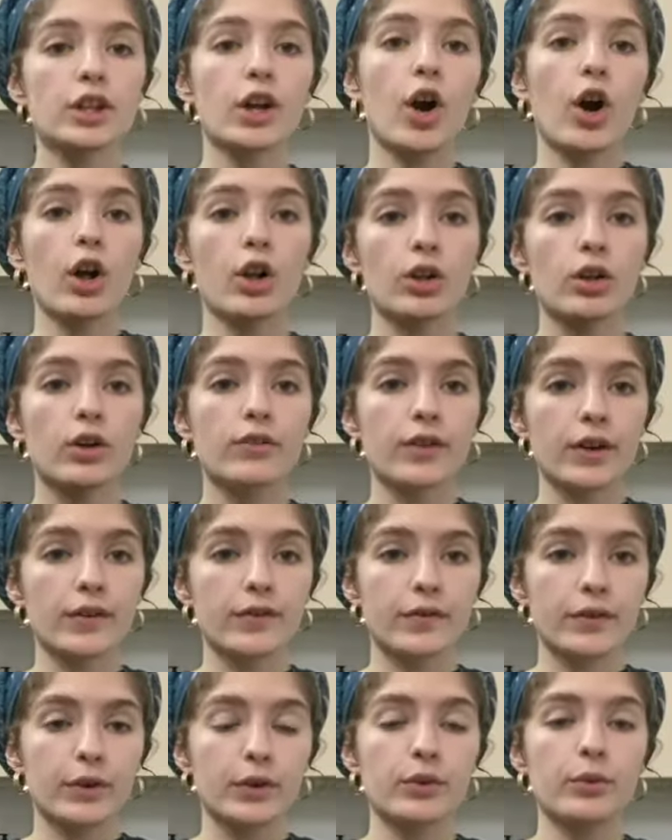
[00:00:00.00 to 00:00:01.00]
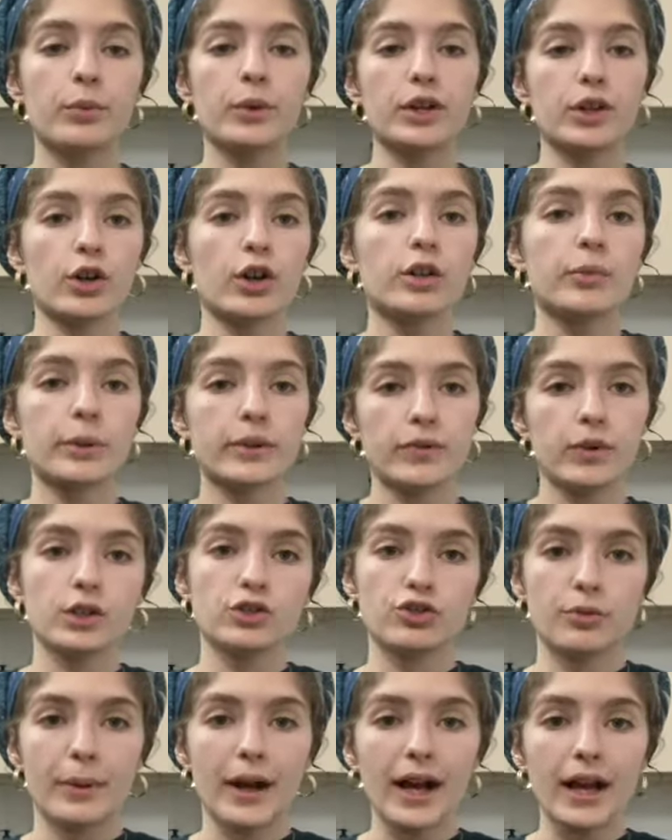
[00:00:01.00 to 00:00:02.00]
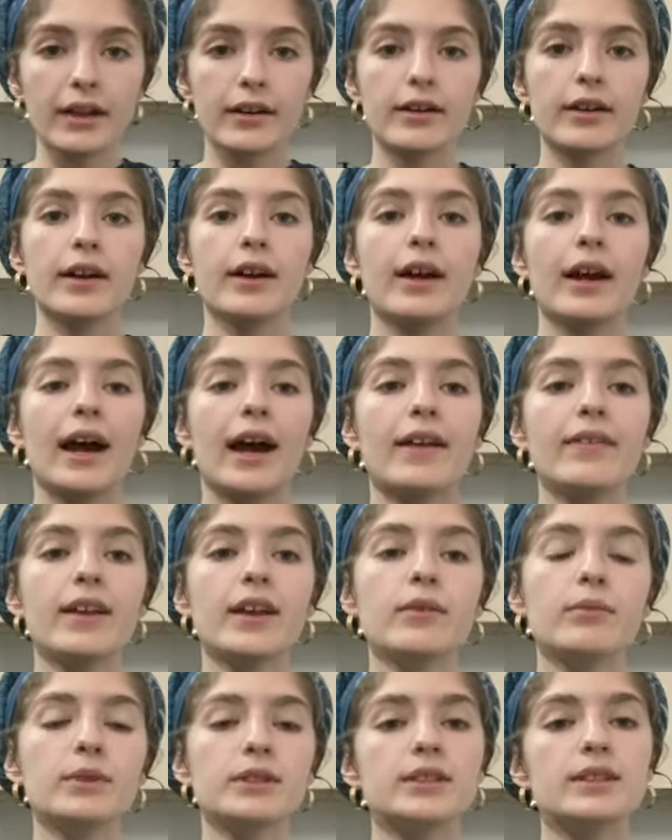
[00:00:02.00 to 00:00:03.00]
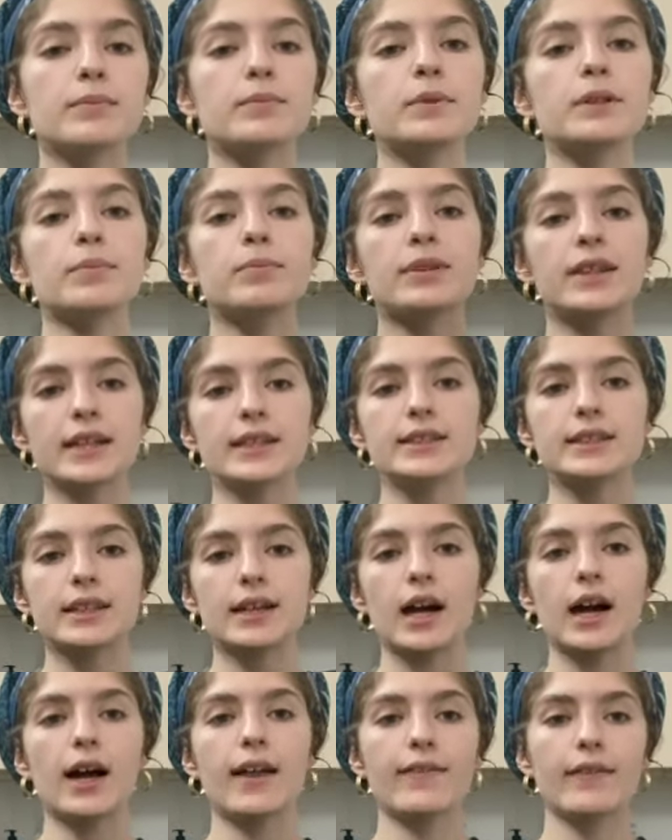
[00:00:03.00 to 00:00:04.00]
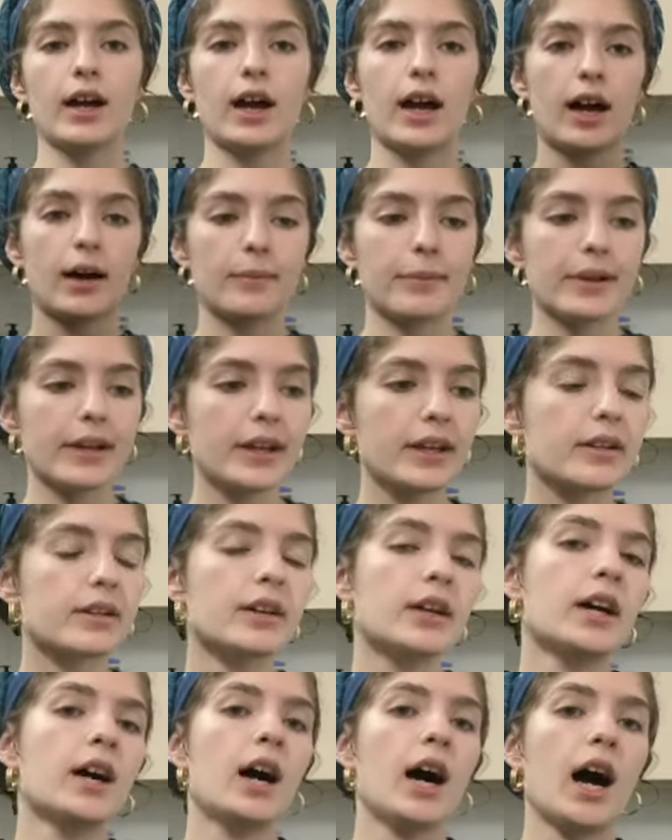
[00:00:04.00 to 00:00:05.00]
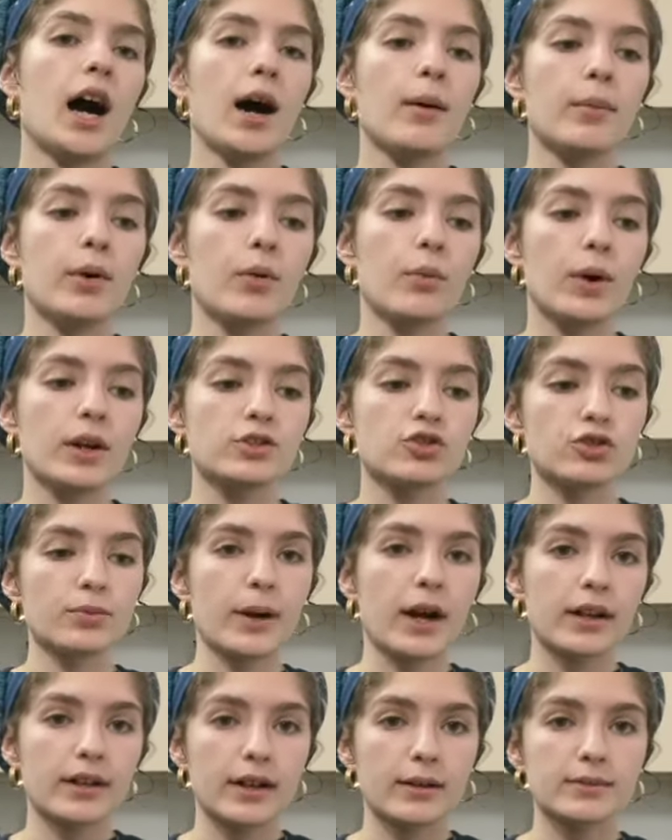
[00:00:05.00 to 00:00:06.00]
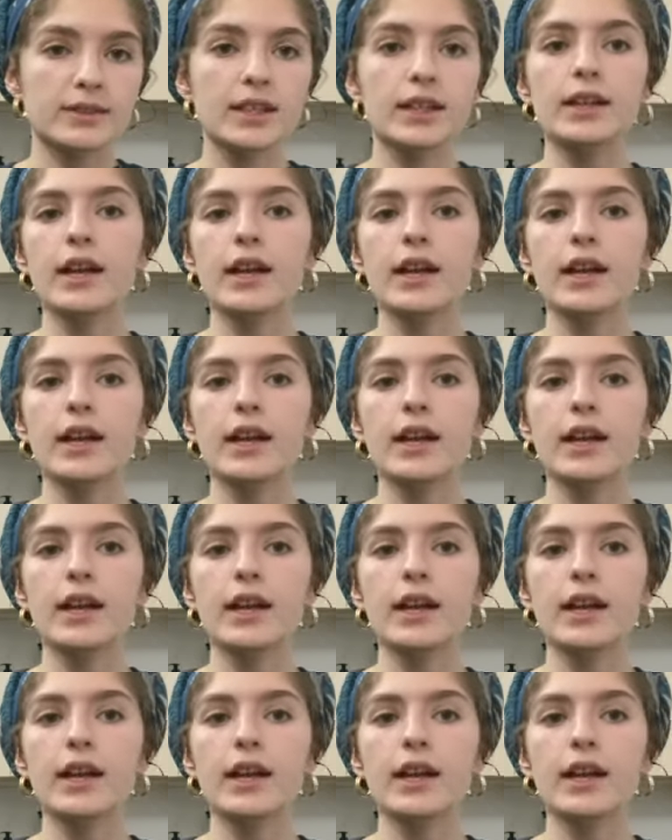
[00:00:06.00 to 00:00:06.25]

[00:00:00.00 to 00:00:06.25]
all of our food we cook before Shabbat, and then we simply place it on the hot plate when Shabbat comes in.